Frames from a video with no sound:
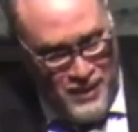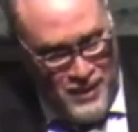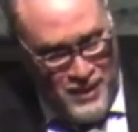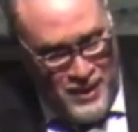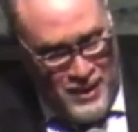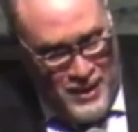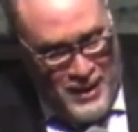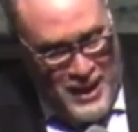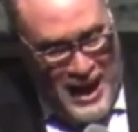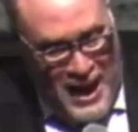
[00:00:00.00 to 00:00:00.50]

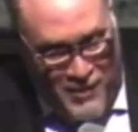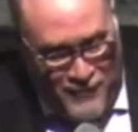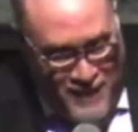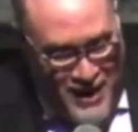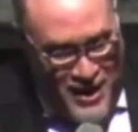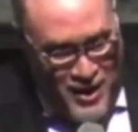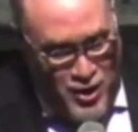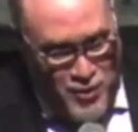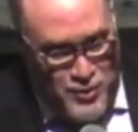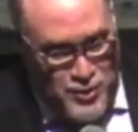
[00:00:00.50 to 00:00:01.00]
How
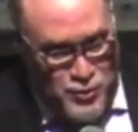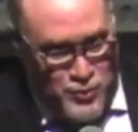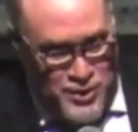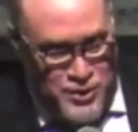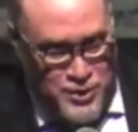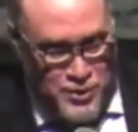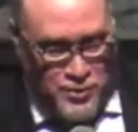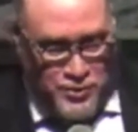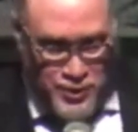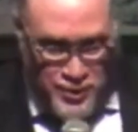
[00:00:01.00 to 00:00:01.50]
valuable is one
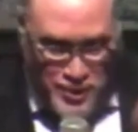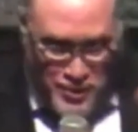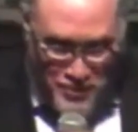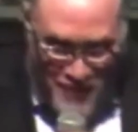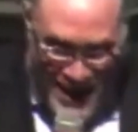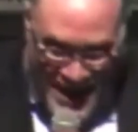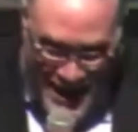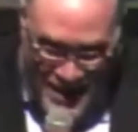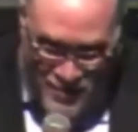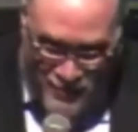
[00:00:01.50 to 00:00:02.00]
soul? The
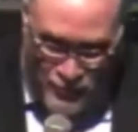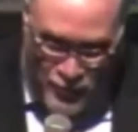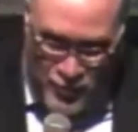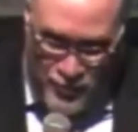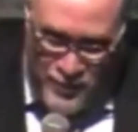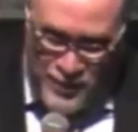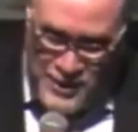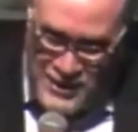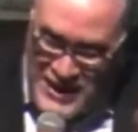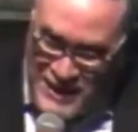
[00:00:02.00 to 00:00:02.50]
demand for it.
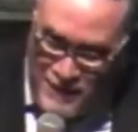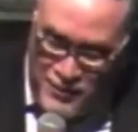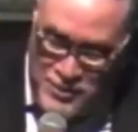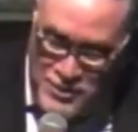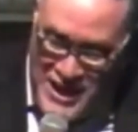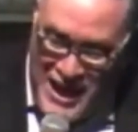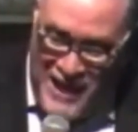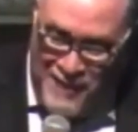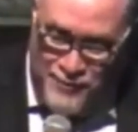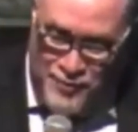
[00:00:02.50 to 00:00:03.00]
The devil's
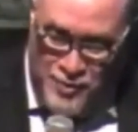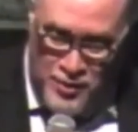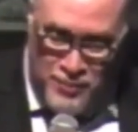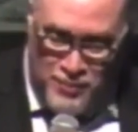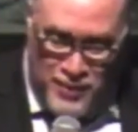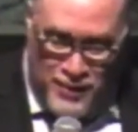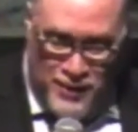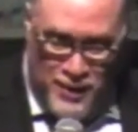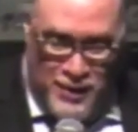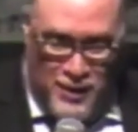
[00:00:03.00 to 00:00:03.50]
after it,
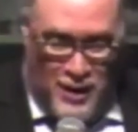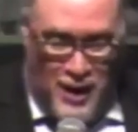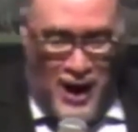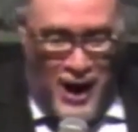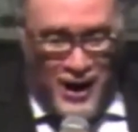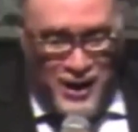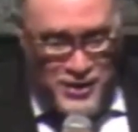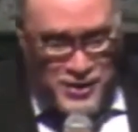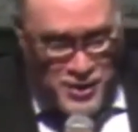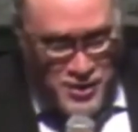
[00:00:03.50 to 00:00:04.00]
but then
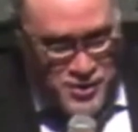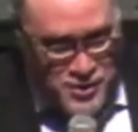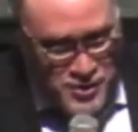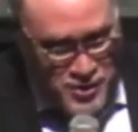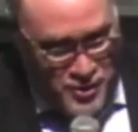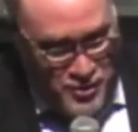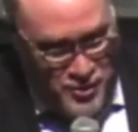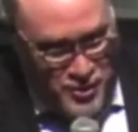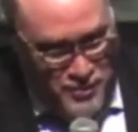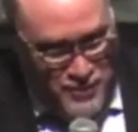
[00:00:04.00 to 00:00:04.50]
God is
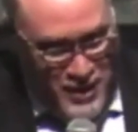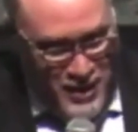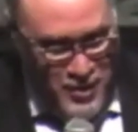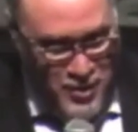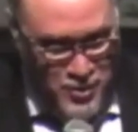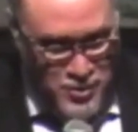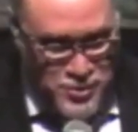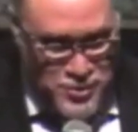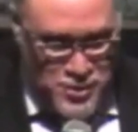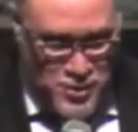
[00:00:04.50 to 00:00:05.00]
concerned about
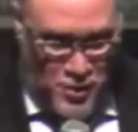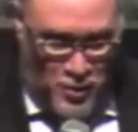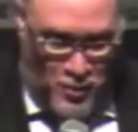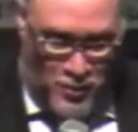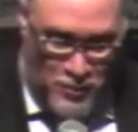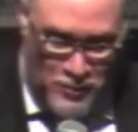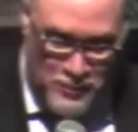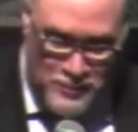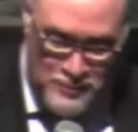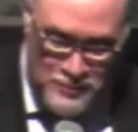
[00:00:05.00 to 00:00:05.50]
your soul.
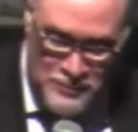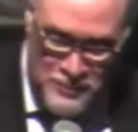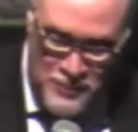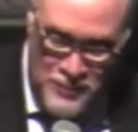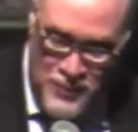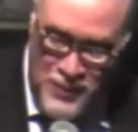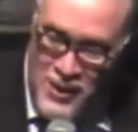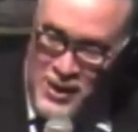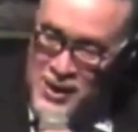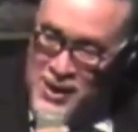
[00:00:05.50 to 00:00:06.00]

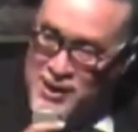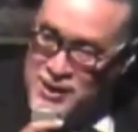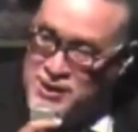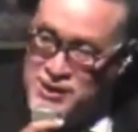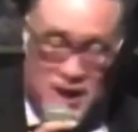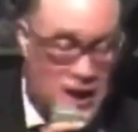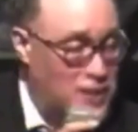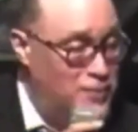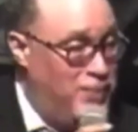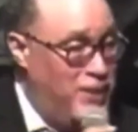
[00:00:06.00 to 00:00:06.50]
2
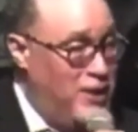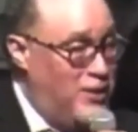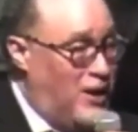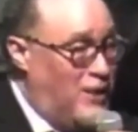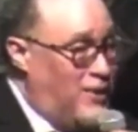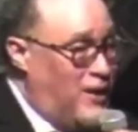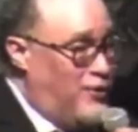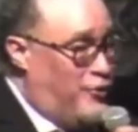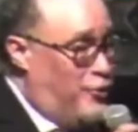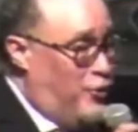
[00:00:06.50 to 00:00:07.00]
Peter, I
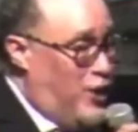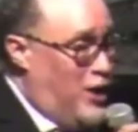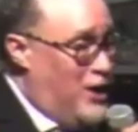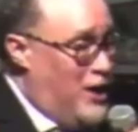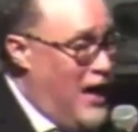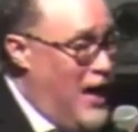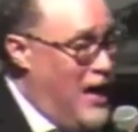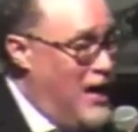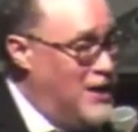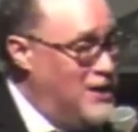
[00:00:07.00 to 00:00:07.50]
think,
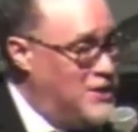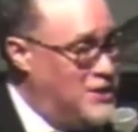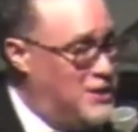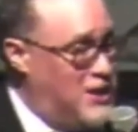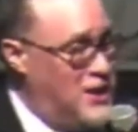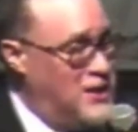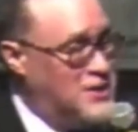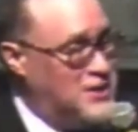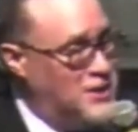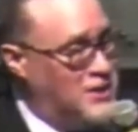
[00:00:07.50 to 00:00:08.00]
3:9
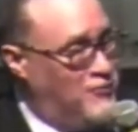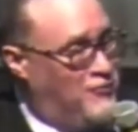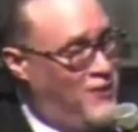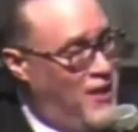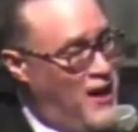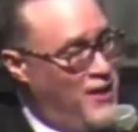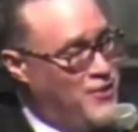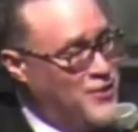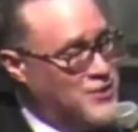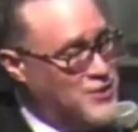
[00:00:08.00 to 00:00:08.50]
says that the
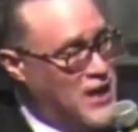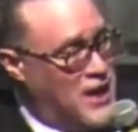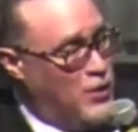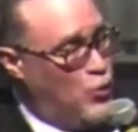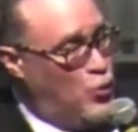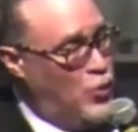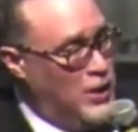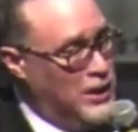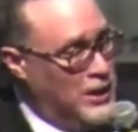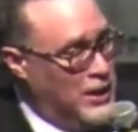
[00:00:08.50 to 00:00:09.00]
Father is not
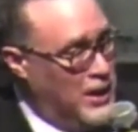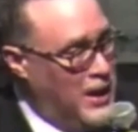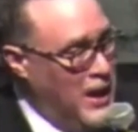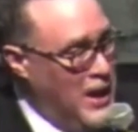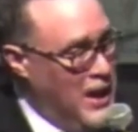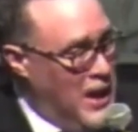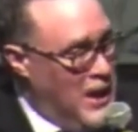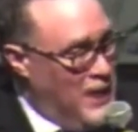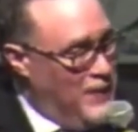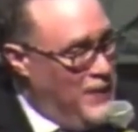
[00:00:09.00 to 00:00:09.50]
willing
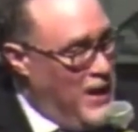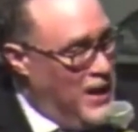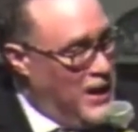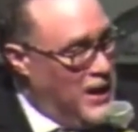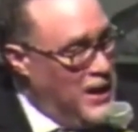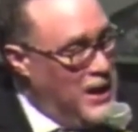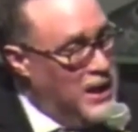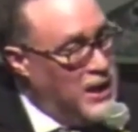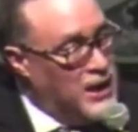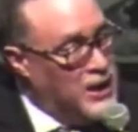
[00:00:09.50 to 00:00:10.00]
that
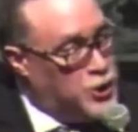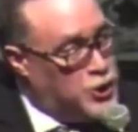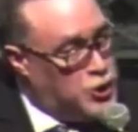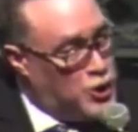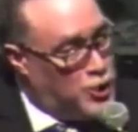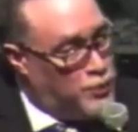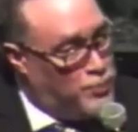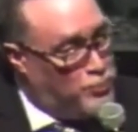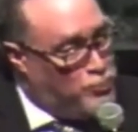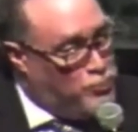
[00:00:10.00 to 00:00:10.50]
any
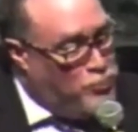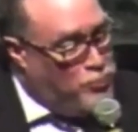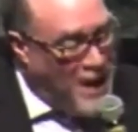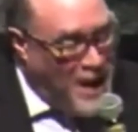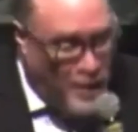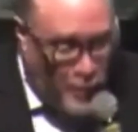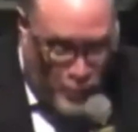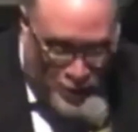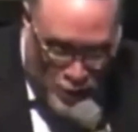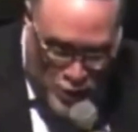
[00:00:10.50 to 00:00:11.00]
should
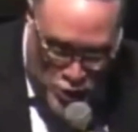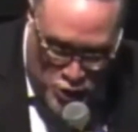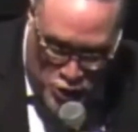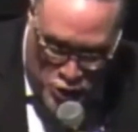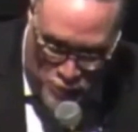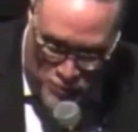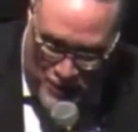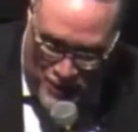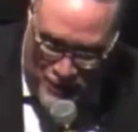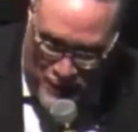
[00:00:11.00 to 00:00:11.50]
perish,
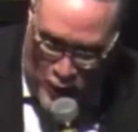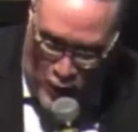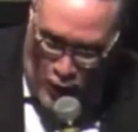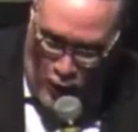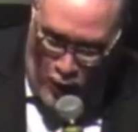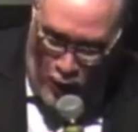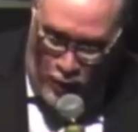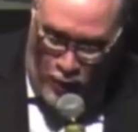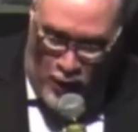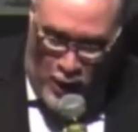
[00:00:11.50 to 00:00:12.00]
but that
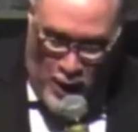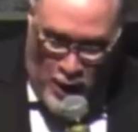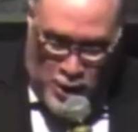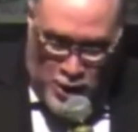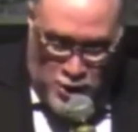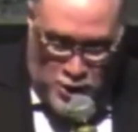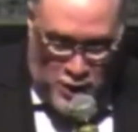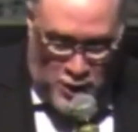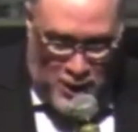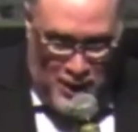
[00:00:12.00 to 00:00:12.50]
all
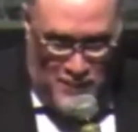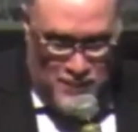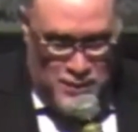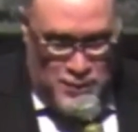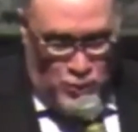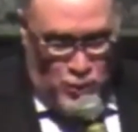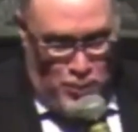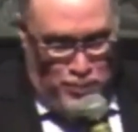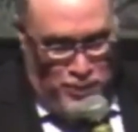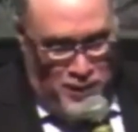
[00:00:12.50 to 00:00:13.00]
should come to
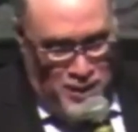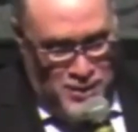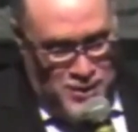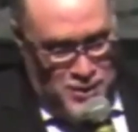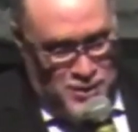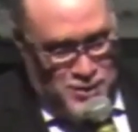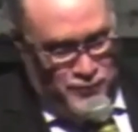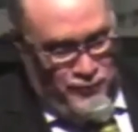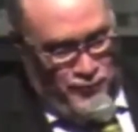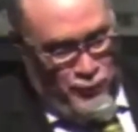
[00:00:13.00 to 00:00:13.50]

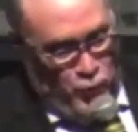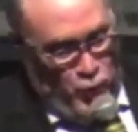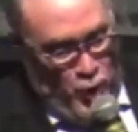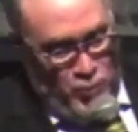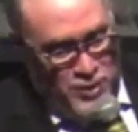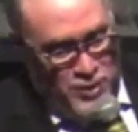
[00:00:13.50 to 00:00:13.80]
repentance. Romans